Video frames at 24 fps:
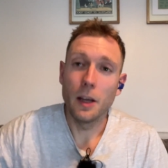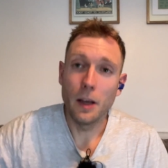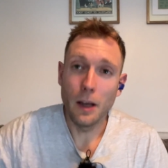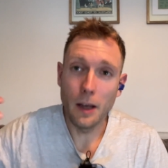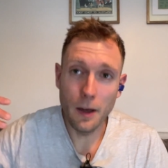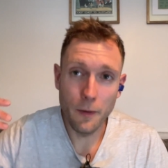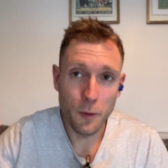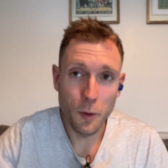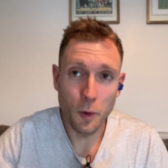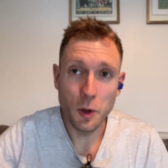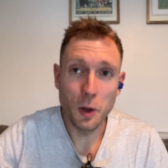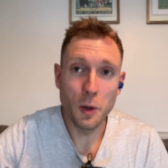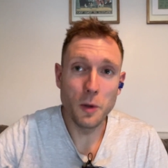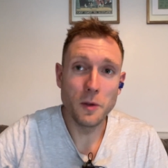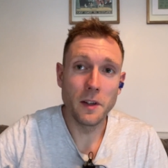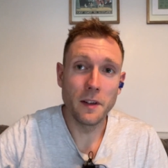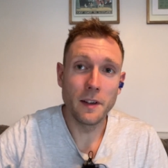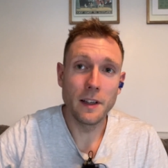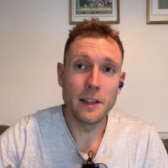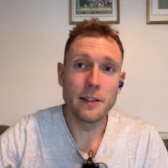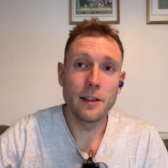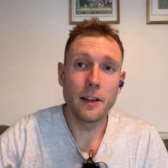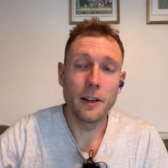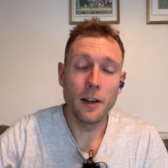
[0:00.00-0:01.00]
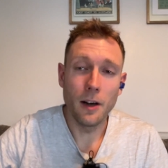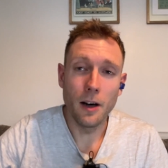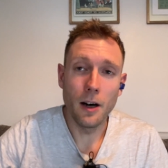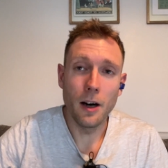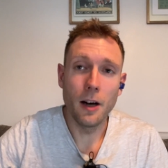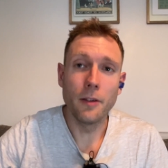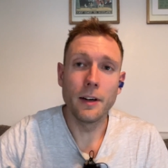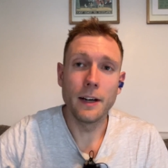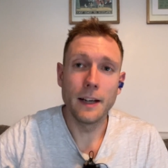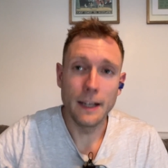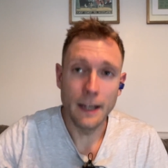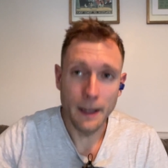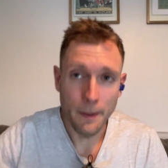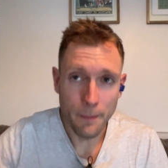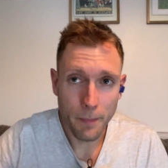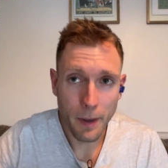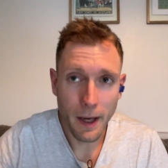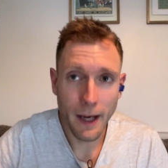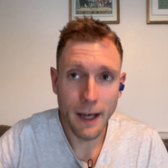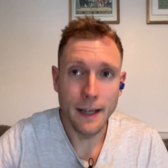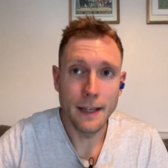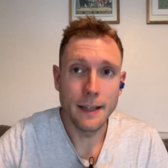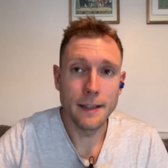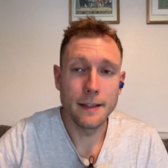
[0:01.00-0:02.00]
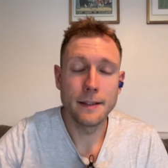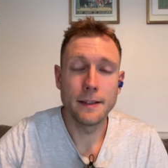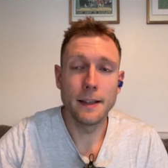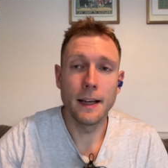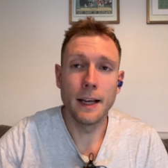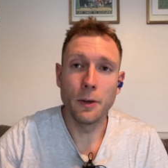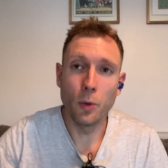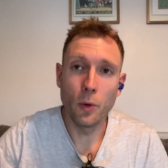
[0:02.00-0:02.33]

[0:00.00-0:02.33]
if you're using things like heart rate and pace and